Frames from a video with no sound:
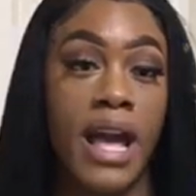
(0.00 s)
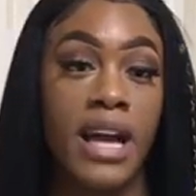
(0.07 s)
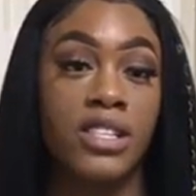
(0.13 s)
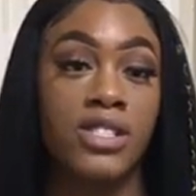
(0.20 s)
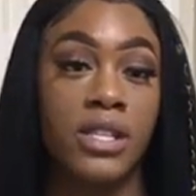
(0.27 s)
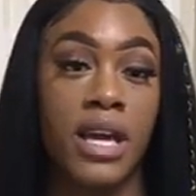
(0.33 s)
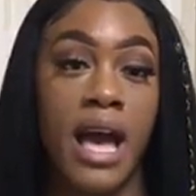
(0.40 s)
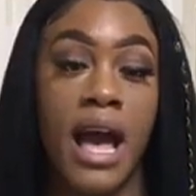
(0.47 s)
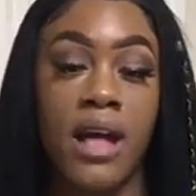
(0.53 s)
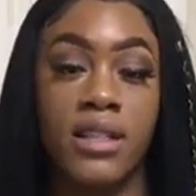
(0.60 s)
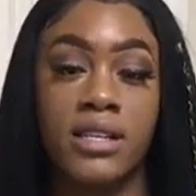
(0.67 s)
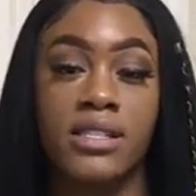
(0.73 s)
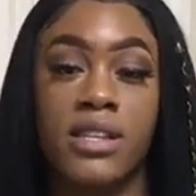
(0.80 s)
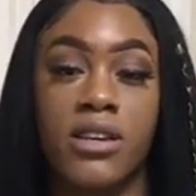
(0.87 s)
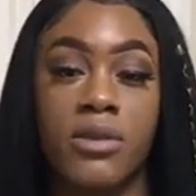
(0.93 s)
Actually,
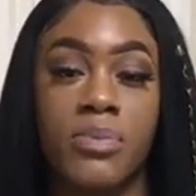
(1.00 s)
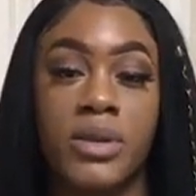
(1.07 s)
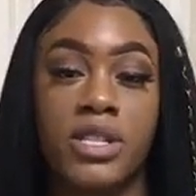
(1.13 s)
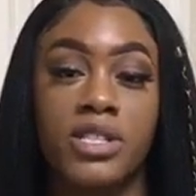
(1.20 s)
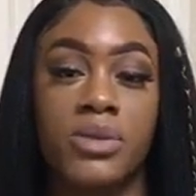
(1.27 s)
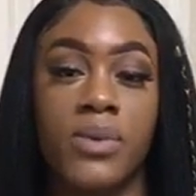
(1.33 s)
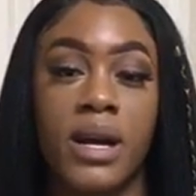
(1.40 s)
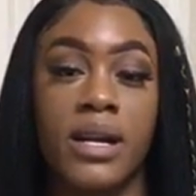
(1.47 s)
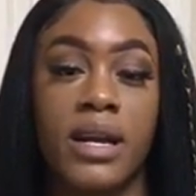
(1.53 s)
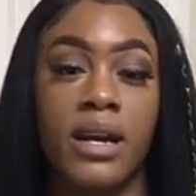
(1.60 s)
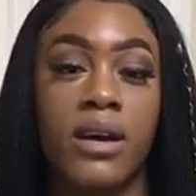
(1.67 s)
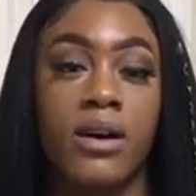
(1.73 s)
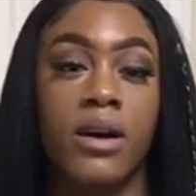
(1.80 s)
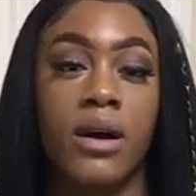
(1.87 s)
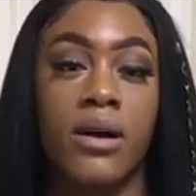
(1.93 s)
I'll insert a picture right
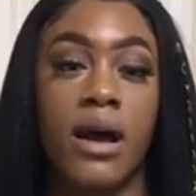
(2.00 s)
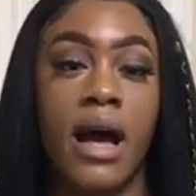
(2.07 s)
now of